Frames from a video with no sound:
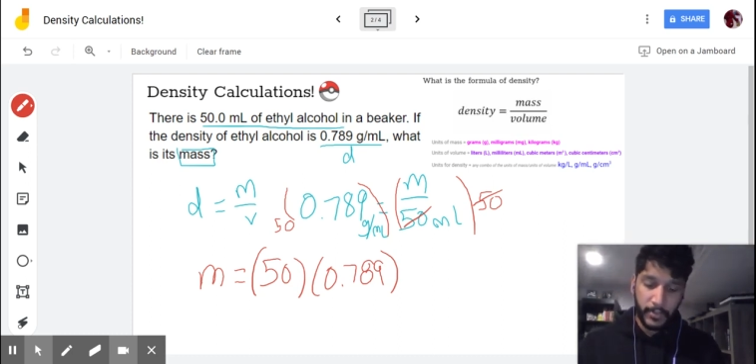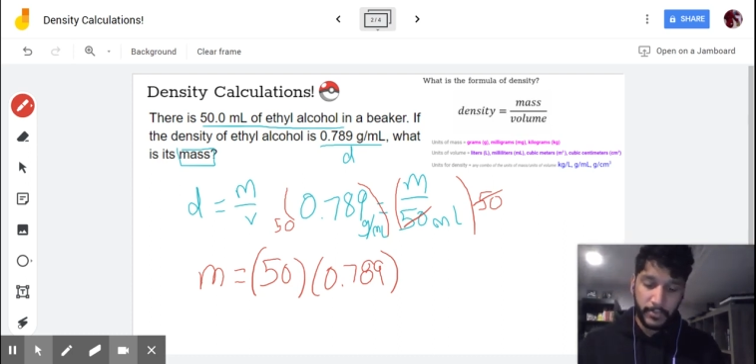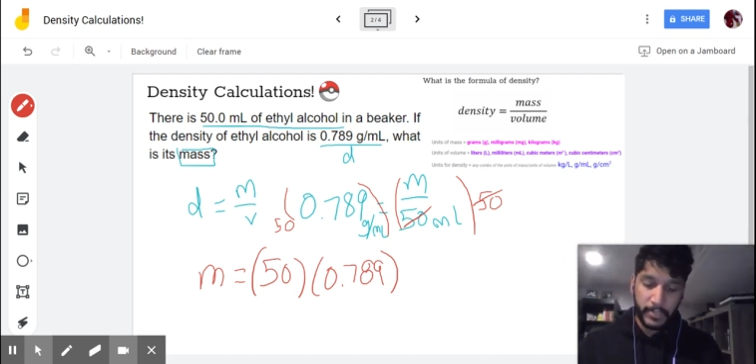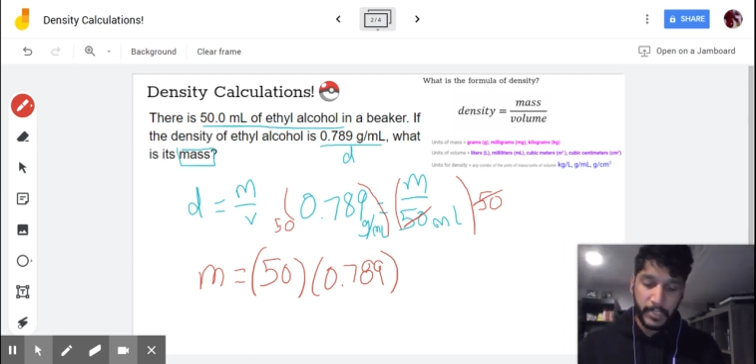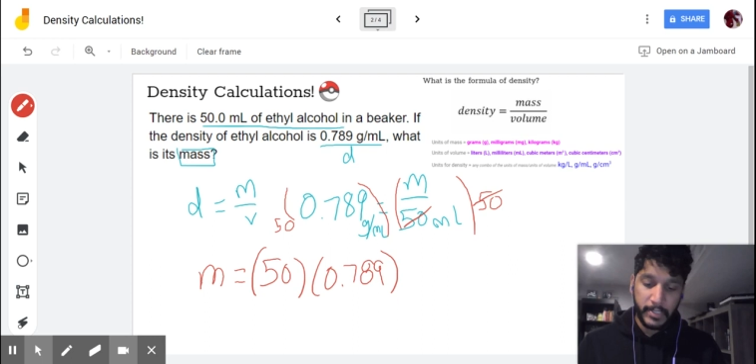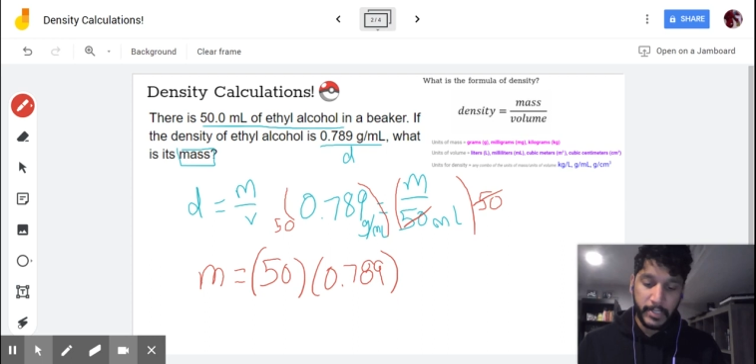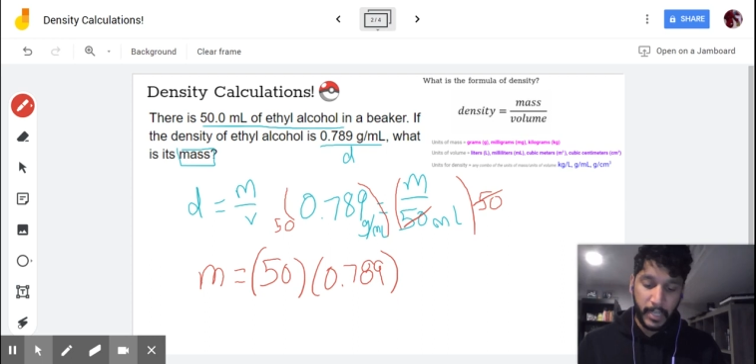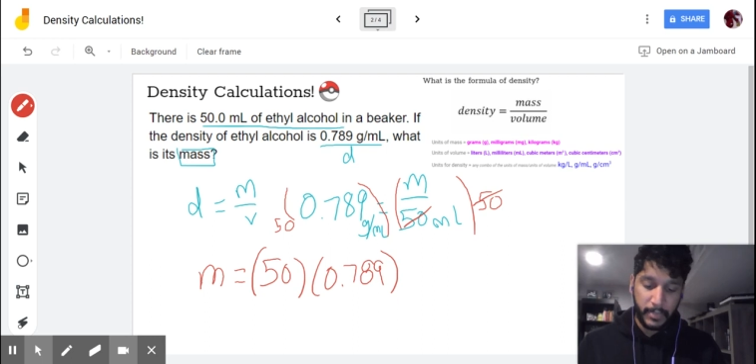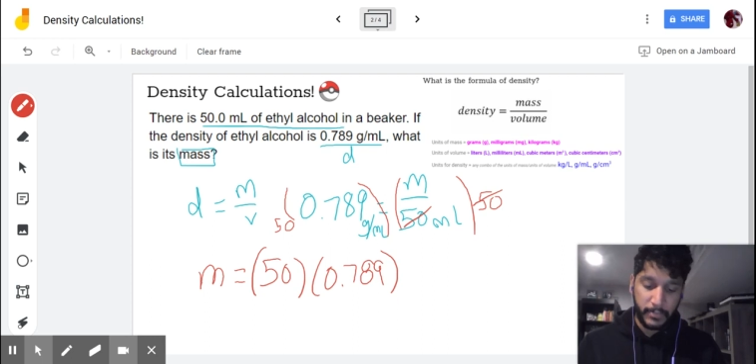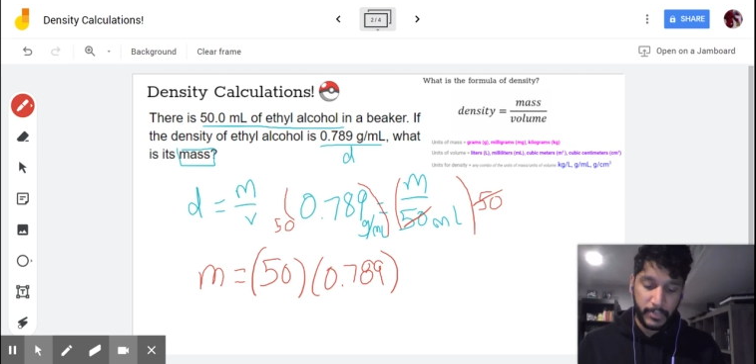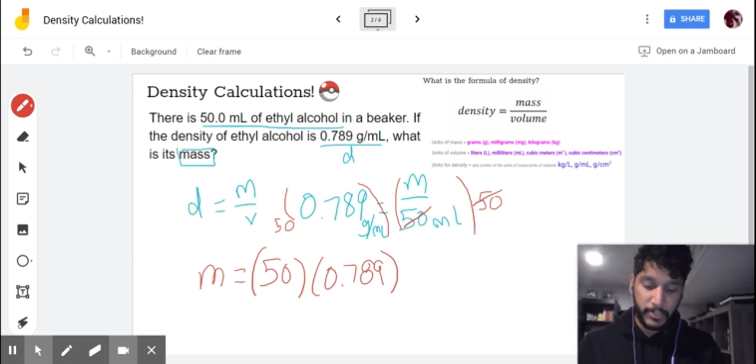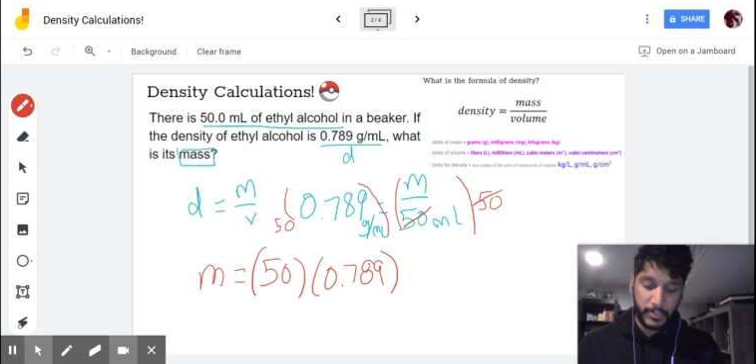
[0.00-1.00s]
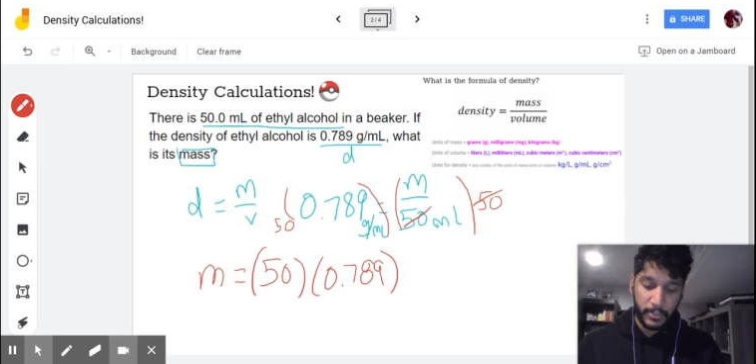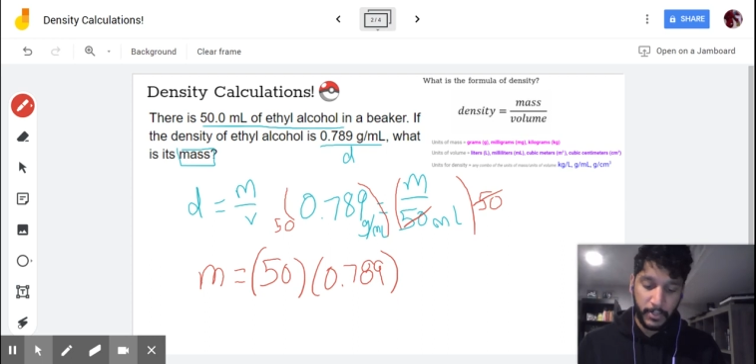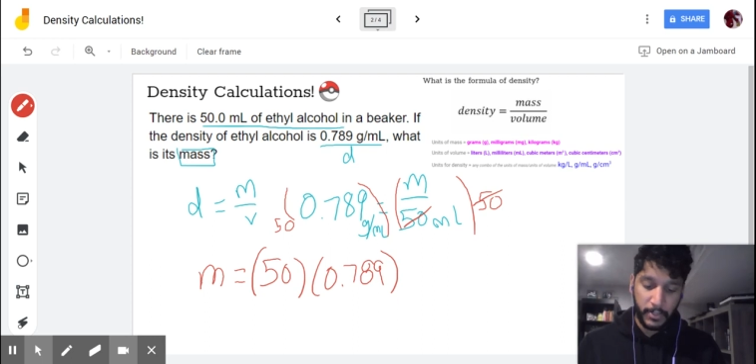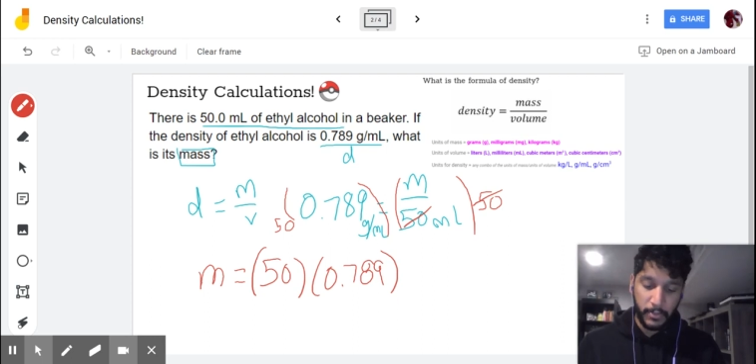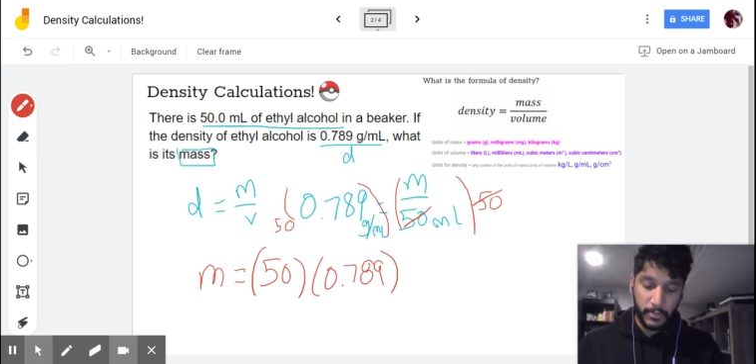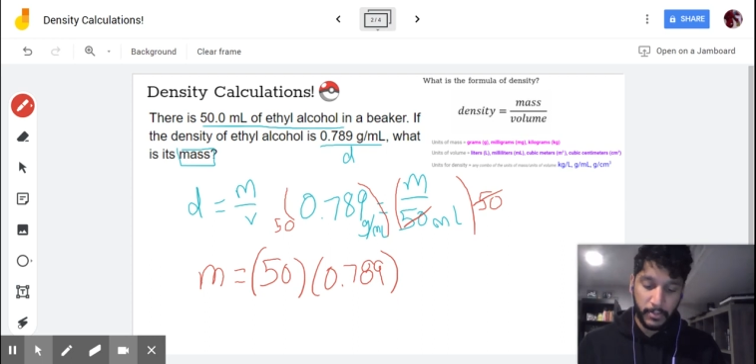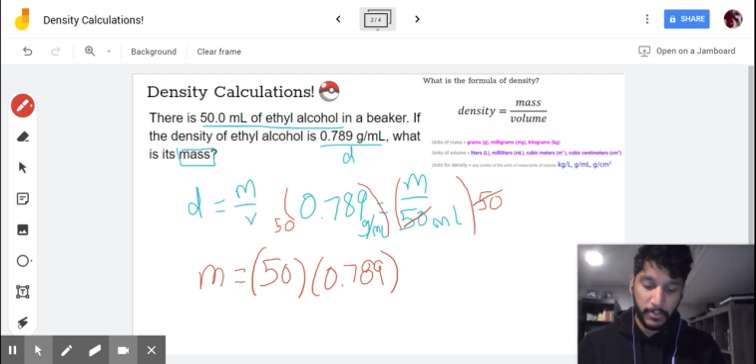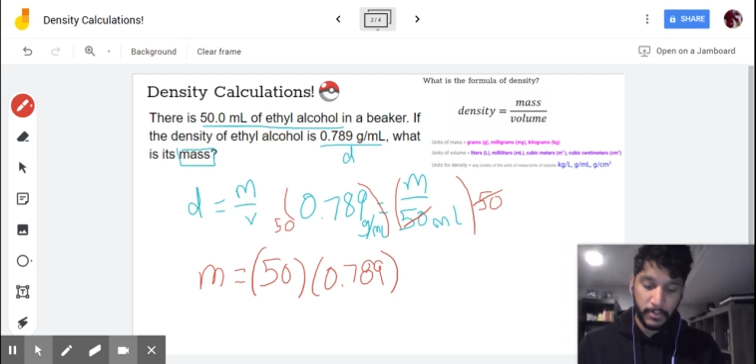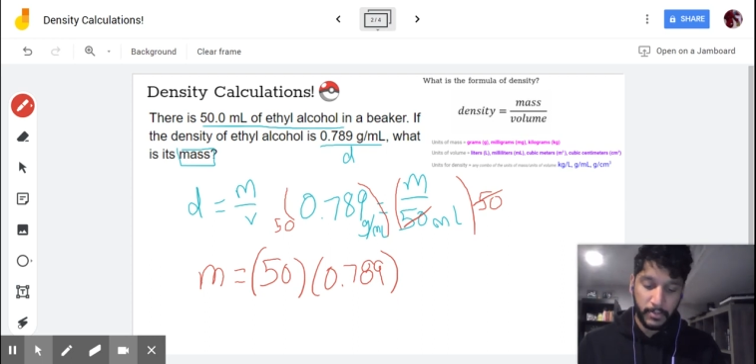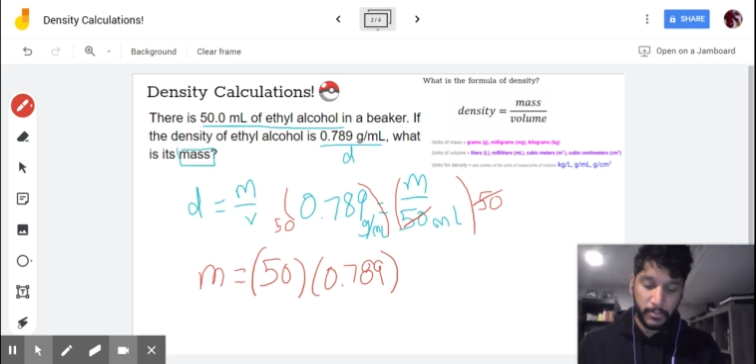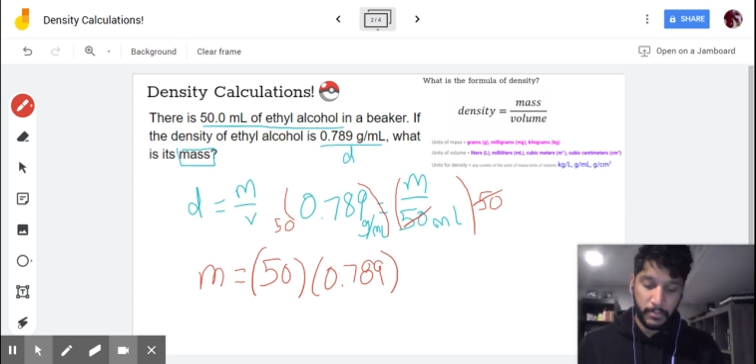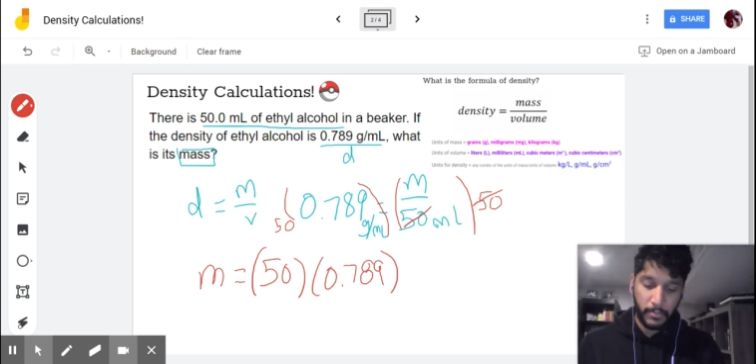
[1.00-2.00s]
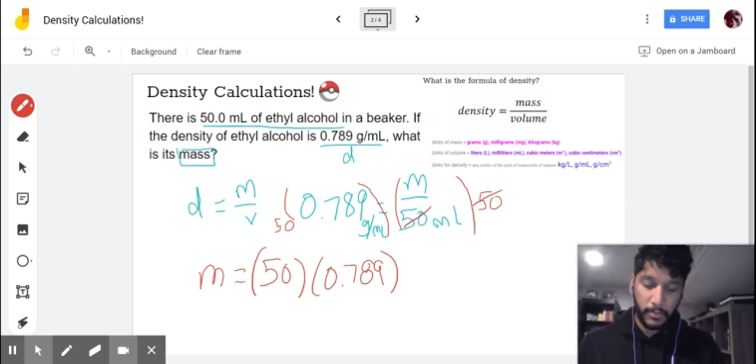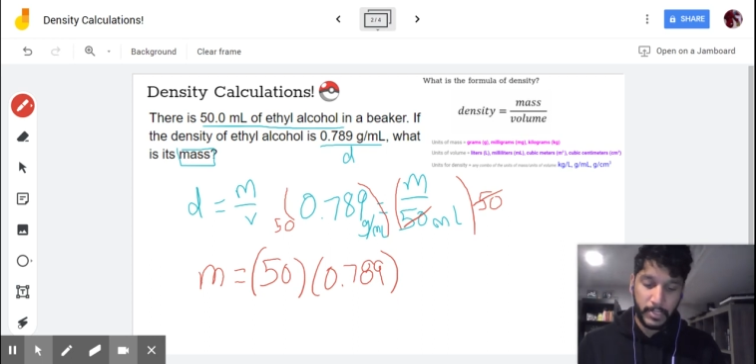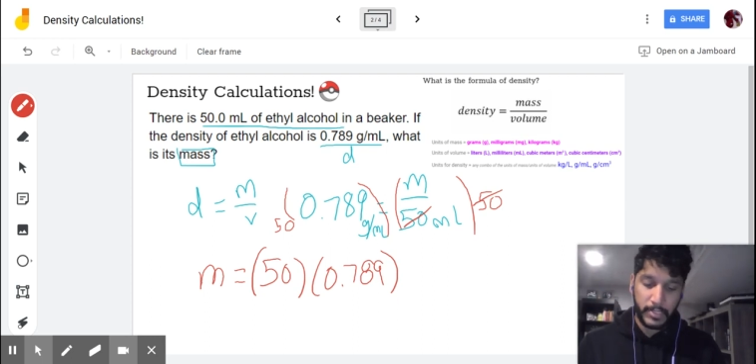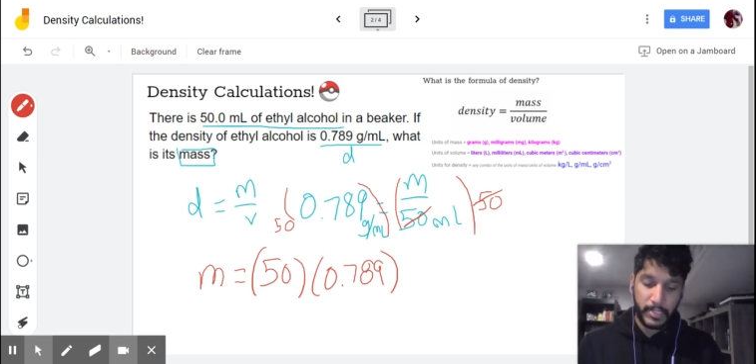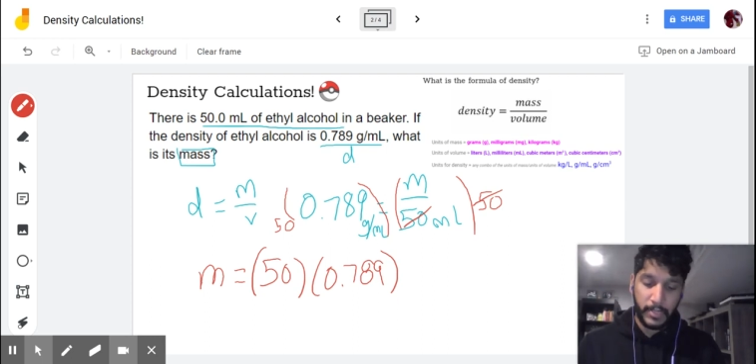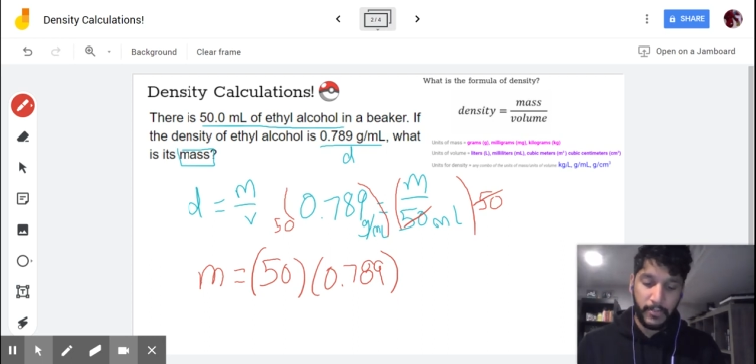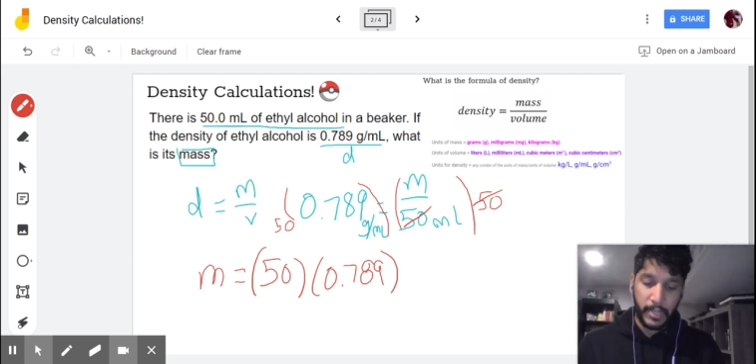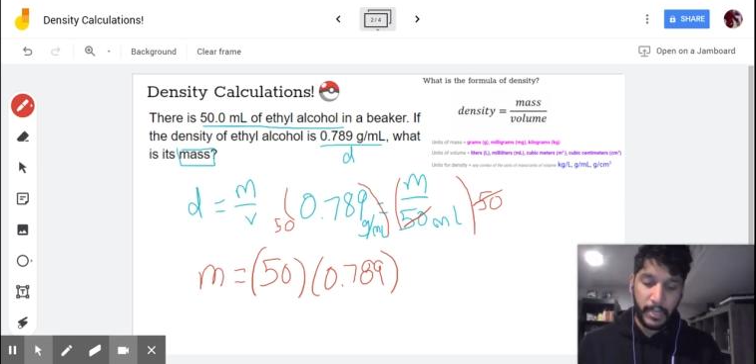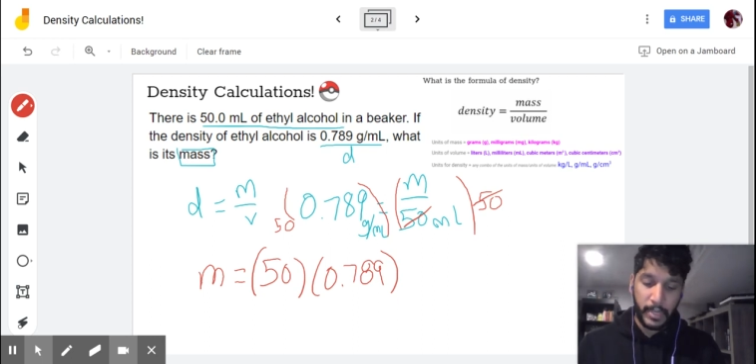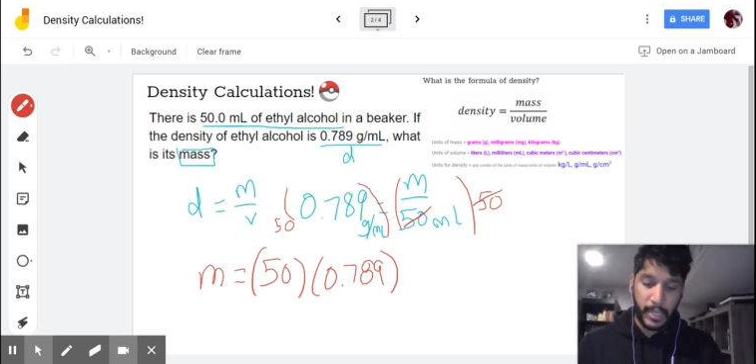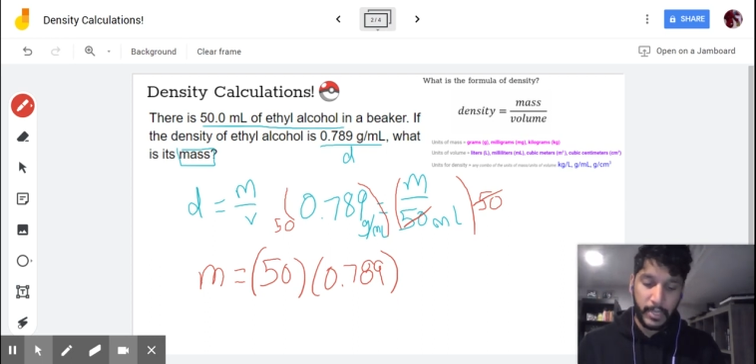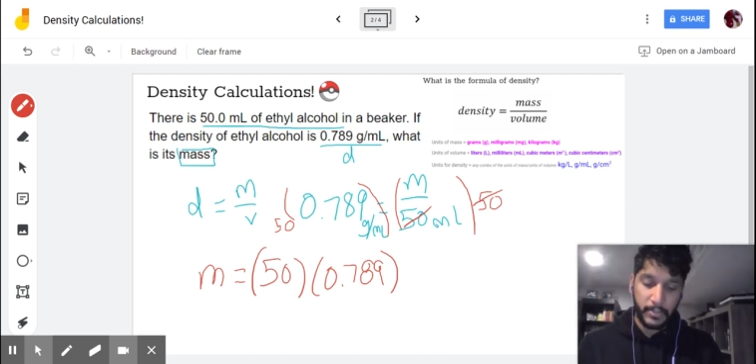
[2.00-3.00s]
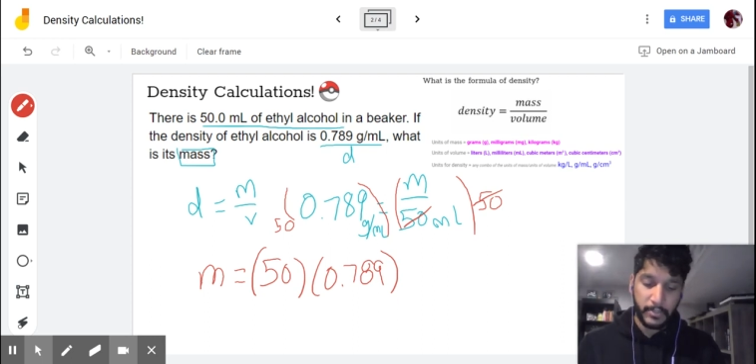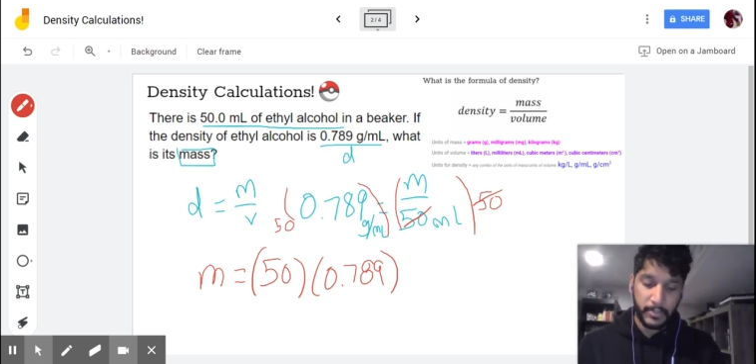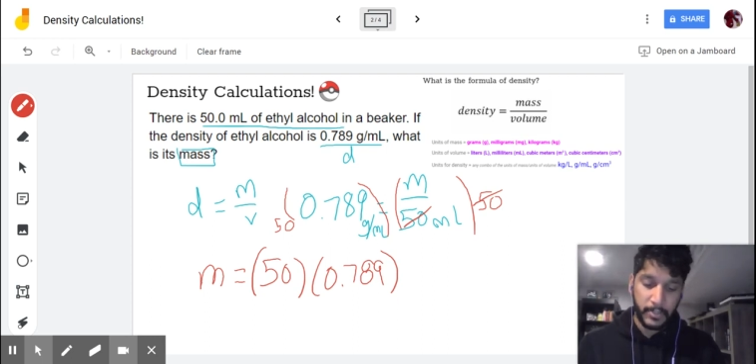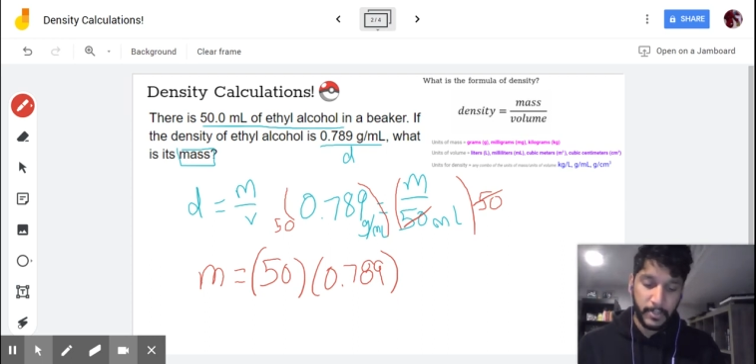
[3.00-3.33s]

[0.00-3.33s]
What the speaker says: 50 times 0.789.